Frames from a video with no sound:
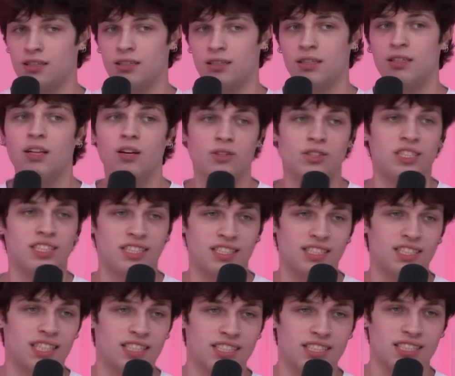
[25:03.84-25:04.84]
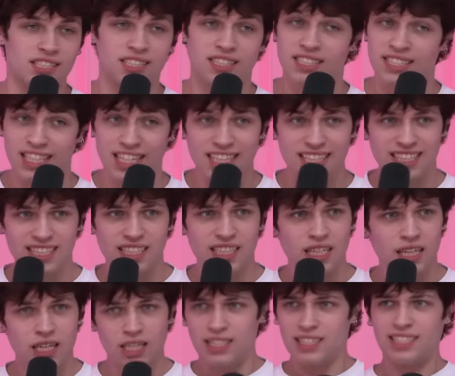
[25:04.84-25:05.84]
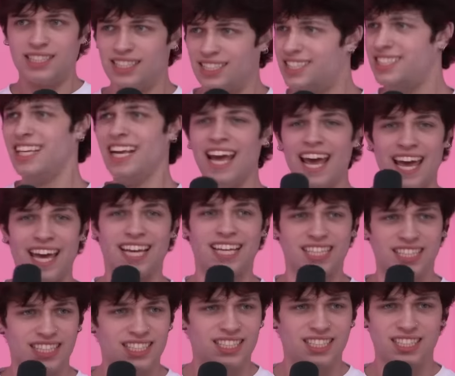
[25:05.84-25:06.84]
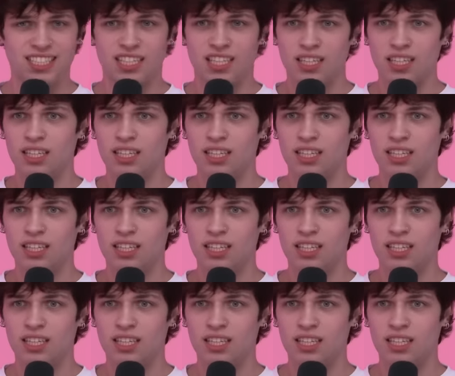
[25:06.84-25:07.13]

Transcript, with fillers: no seasons. Yeah, seasons. Six. Six. Six.